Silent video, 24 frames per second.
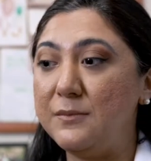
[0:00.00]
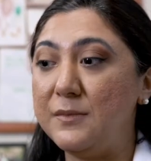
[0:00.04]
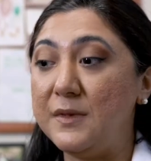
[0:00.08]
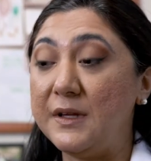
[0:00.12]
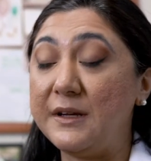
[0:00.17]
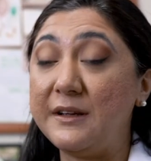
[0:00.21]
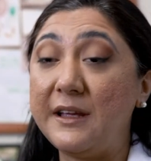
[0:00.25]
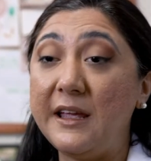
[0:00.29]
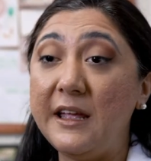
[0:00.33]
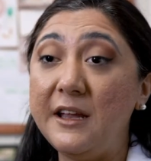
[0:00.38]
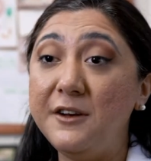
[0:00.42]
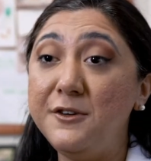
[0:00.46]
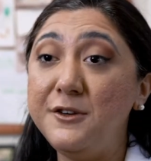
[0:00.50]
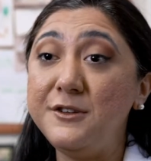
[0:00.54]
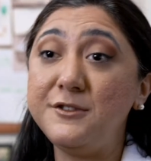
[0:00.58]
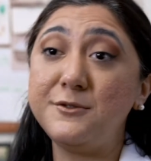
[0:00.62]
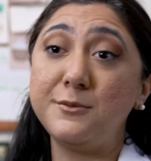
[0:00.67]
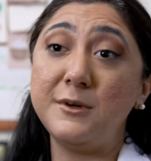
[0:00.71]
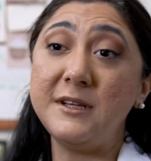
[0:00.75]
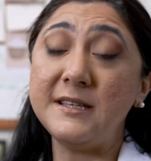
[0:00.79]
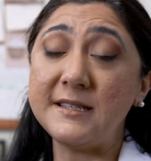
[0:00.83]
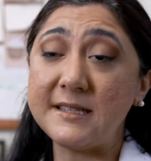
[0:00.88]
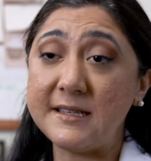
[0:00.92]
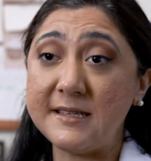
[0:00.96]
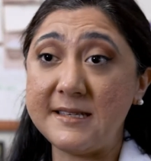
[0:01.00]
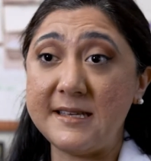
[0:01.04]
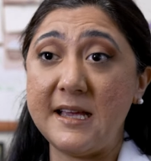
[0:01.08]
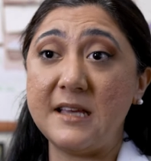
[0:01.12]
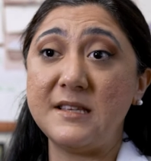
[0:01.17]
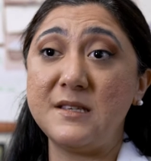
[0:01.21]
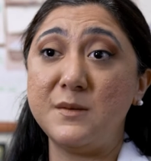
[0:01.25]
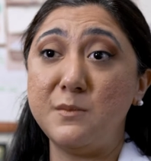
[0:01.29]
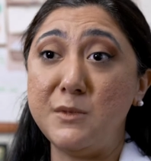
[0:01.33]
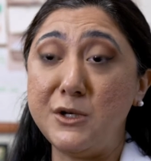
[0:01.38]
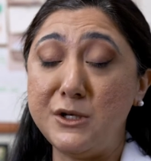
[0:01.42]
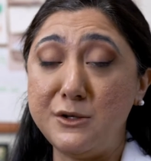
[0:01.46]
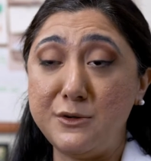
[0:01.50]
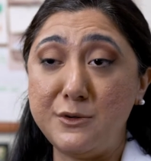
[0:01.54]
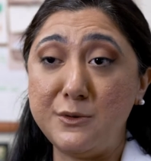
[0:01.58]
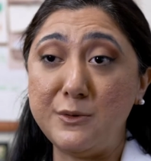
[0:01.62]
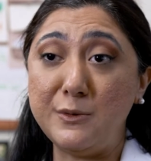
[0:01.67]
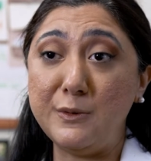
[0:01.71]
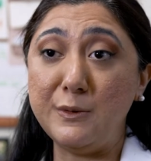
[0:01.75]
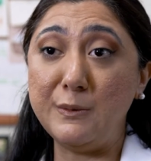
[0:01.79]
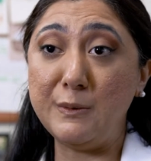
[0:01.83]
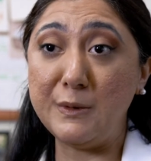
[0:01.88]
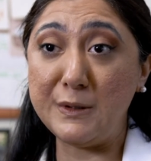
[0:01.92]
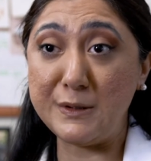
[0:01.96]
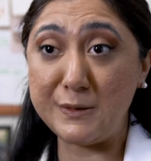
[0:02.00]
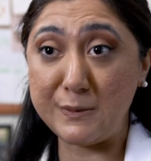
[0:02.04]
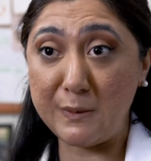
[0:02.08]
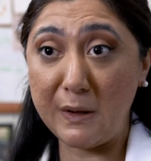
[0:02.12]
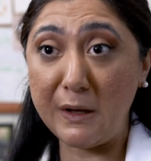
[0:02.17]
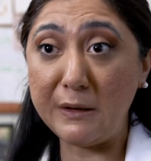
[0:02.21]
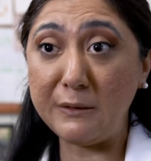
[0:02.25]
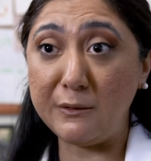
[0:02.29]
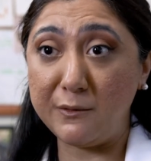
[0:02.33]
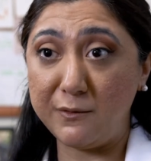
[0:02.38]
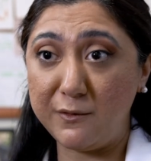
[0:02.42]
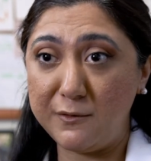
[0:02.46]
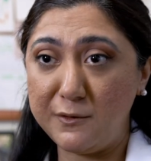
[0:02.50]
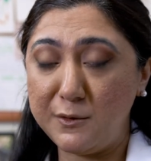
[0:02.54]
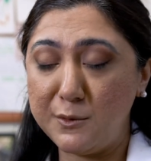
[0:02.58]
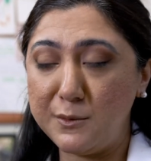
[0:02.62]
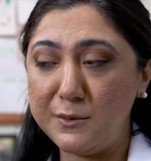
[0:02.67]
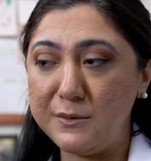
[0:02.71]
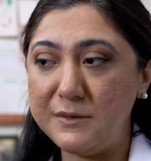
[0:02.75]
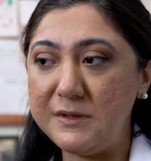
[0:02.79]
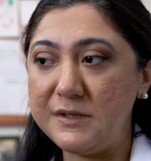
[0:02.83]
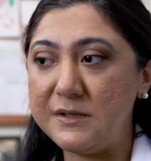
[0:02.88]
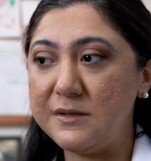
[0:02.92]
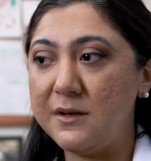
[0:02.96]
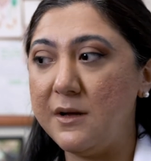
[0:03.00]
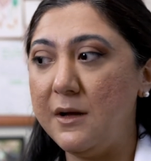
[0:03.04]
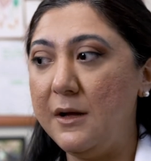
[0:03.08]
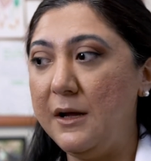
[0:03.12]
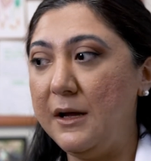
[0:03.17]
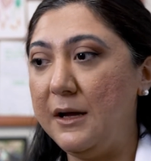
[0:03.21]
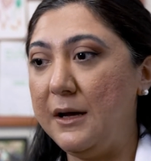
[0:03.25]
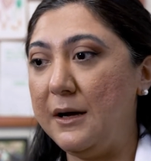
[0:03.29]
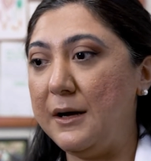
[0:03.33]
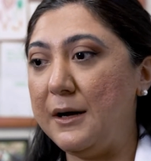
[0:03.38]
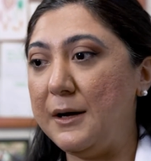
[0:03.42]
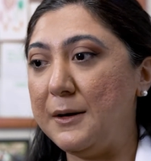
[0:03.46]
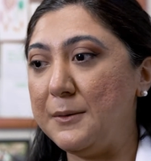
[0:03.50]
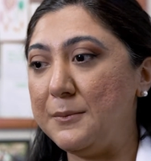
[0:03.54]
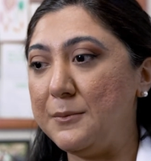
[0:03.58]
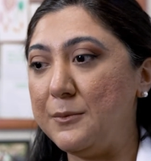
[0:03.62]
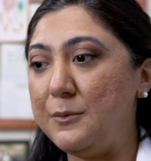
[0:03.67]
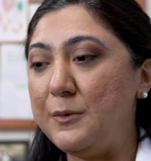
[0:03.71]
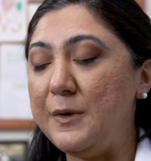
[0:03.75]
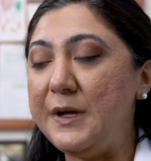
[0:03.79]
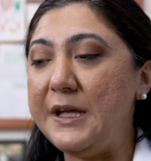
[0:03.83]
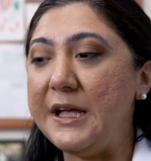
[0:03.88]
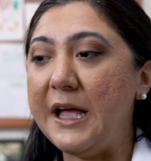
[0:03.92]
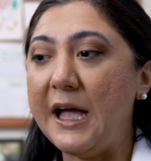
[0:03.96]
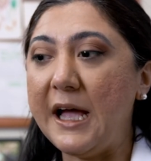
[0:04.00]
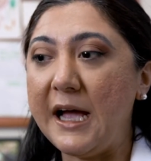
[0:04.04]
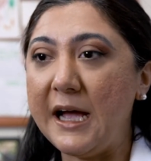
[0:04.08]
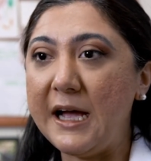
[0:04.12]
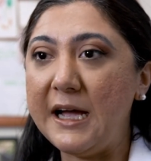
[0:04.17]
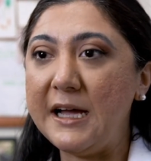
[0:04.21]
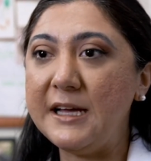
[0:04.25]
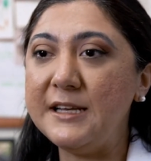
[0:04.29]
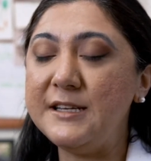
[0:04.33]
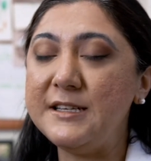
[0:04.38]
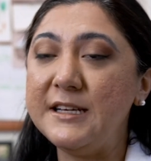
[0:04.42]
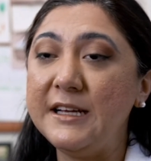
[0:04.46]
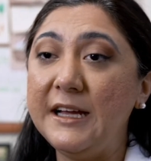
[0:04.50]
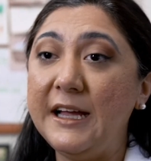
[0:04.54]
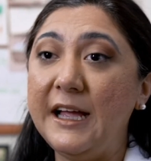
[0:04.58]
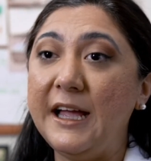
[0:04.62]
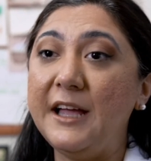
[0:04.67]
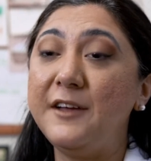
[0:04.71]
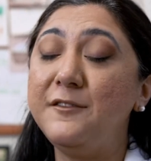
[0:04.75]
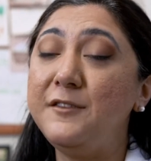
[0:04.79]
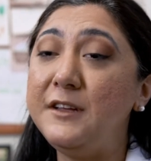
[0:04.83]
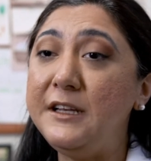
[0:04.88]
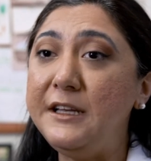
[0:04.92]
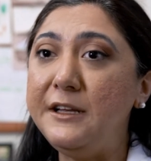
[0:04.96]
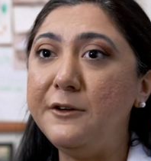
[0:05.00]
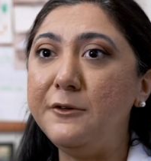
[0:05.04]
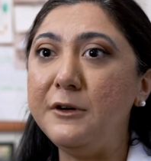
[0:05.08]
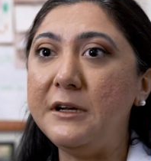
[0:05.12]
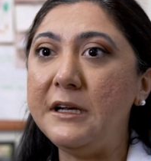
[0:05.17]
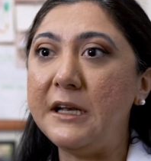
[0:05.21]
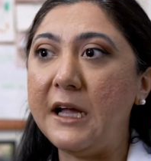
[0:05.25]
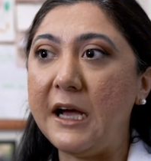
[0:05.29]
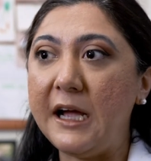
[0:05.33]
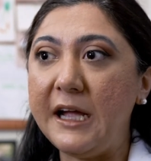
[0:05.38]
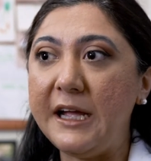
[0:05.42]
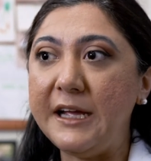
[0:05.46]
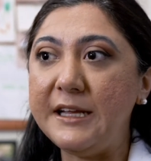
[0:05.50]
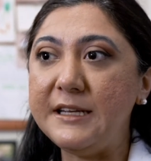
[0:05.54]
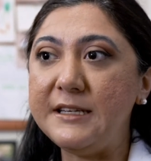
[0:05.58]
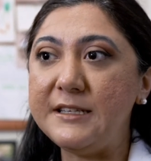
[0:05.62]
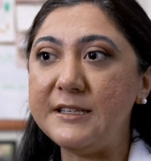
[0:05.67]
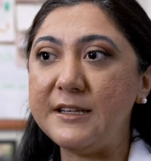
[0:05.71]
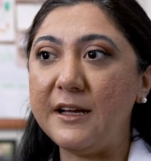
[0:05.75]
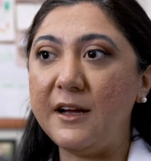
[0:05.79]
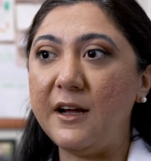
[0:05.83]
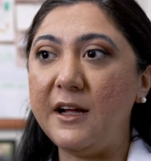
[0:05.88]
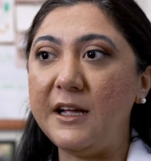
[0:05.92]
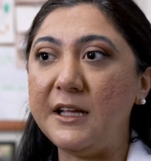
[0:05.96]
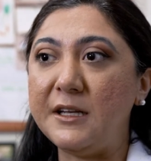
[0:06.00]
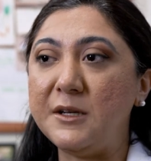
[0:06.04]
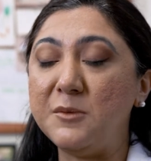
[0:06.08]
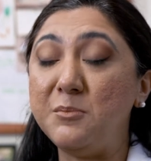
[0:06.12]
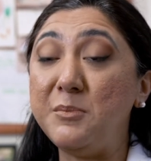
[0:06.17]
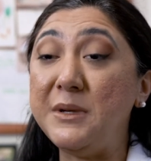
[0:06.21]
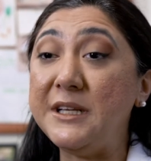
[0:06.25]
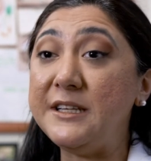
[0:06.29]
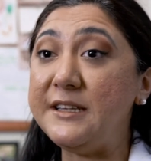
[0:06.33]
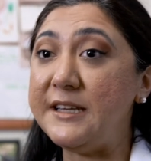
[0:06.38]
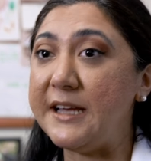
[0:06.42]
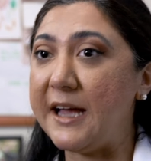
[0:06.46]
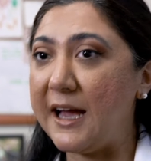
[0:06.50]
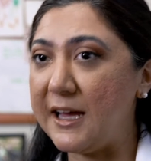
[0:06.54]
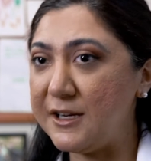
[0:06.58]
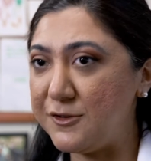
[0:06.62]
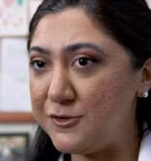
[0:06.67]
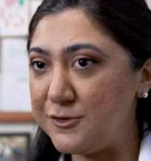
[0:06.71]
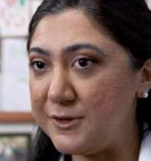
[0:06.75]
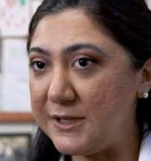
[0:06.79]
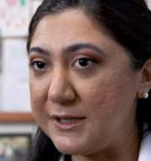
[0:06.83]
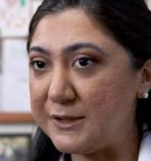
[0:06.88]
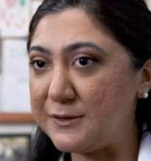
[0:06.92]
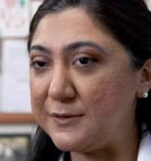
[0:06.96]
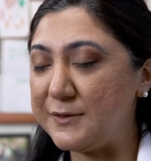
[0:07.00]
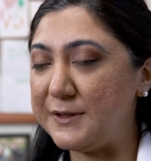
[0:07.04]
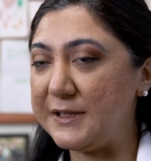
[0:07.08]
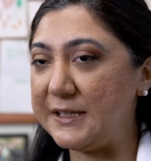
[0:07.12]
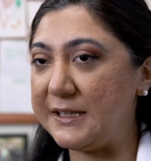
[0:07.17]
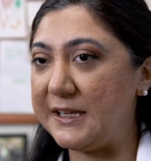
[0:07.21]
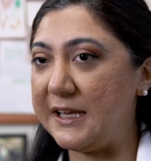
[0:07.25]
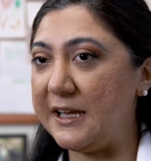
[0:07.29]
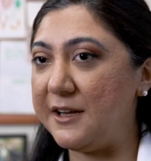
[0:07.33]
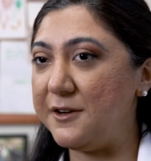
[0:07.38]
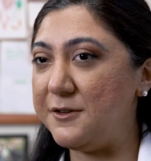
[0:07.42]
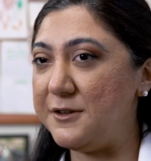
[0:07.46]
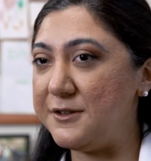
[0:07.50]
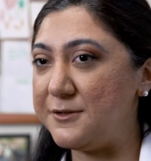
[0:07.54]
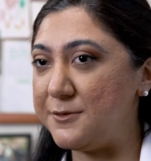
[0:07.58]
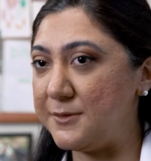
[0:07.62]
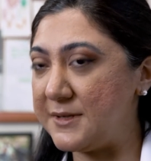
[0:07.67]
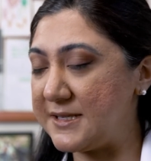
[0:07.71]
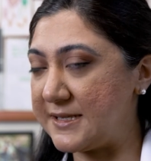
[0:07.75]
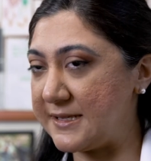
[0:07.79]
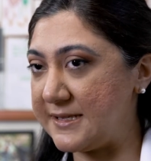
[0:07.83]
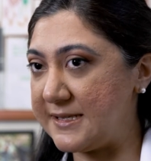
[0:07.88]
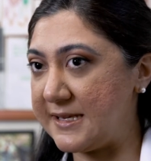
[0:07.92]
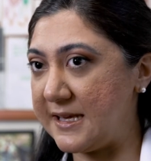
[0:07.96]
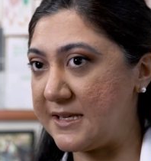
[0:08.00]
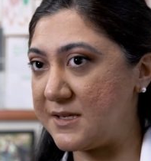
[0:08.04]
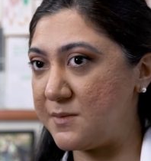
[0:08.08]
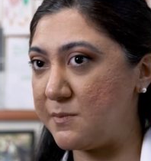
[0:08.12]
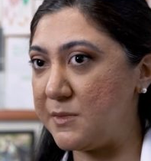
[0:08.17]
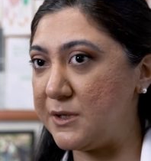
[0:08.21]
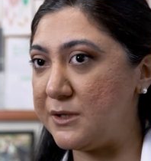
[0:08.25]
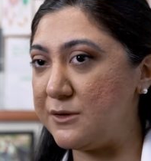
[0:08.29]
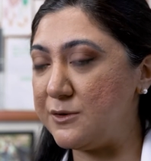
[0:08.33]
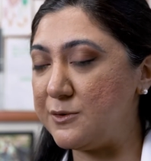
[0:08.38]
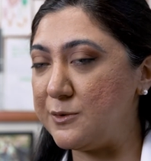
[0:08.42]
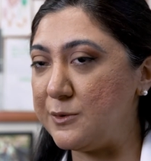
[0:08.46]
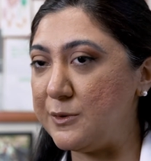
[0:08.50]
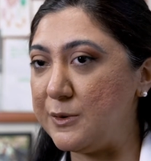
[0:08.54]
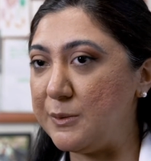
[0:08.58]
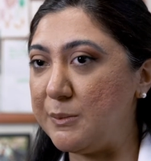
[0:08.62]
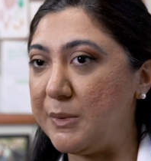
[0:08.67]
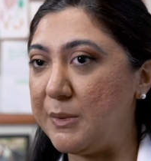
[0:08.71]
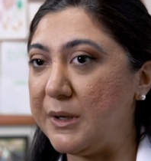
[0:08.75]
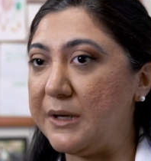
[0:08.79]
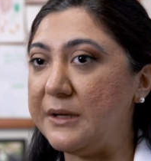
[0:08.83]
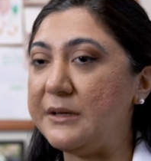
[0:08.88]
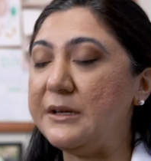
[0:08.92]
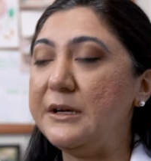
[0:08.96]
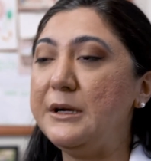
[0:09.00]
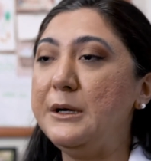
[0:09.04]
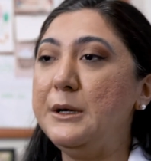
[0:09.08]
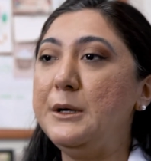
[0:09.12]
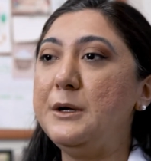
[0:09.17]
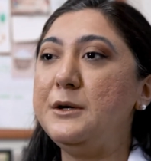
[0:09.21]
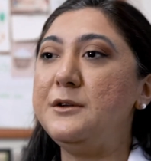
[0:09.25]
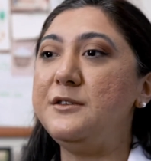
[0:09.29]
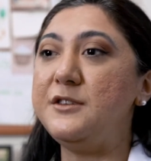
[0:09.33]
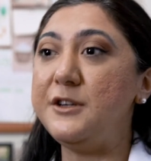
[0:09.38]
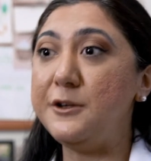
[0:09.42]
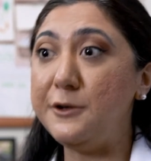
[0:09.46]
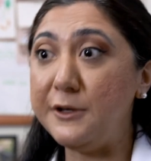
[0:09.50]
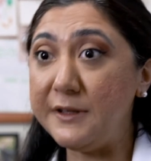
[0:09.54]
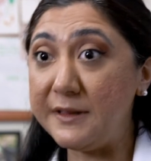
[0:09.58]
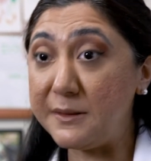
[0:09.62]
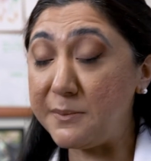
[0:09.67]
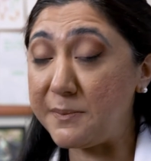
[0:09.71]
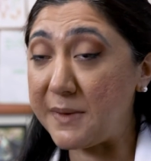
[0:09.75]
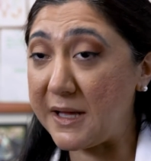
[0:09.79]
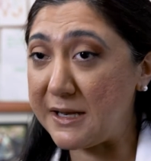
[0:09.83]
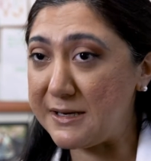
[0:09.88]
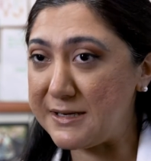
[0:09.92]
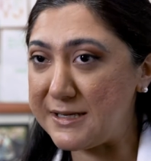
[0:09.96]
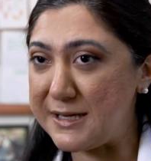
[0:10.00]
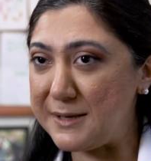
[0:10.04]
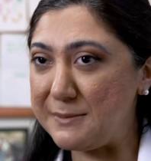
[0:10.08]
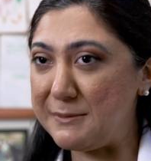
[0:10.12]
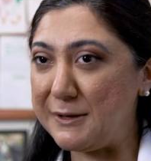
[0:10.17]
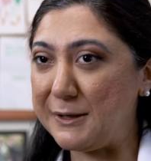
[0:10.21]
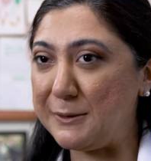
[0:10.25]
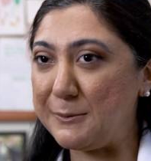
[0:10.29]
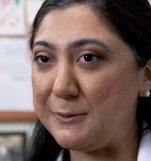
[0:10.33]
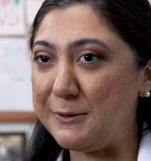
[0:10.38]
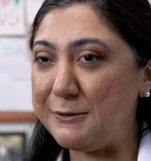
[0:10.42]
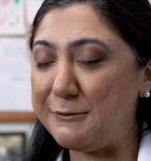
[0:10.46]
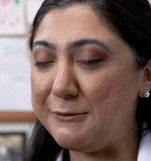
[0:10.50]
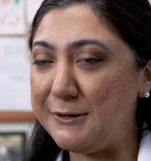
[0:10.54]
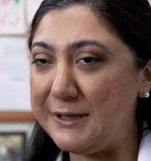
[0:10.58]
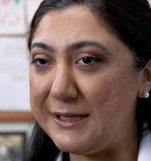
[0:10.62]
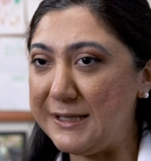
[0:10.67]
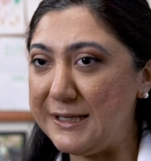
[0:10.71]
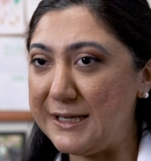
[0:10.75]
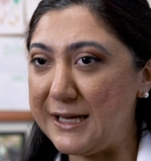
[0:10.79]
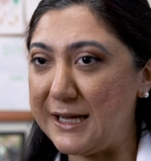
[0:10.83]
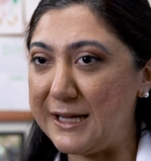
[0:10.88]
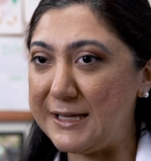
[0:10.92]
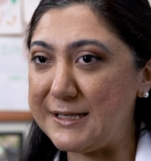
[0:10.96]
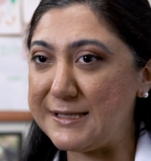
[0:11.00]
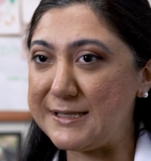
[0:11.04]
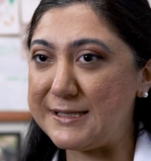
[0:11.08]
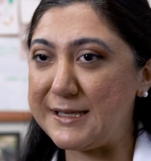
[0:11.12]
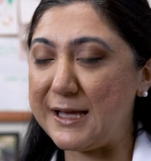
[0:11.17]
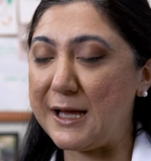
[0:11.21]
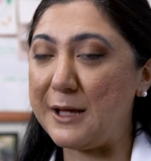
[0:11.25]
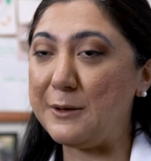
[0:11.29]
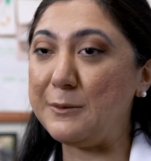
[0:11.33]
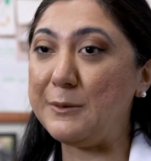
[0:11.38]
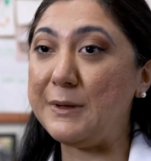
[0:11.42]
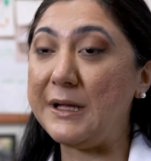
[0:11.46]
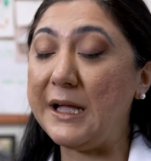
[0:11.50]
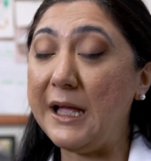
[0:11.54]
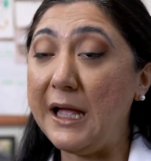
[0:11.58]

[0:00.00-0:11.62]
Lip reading: The caries risk assessment tool was one of those. We had heavily relied in pediatrics for the caries risk assessment tool, but during the pandemic, we realized that we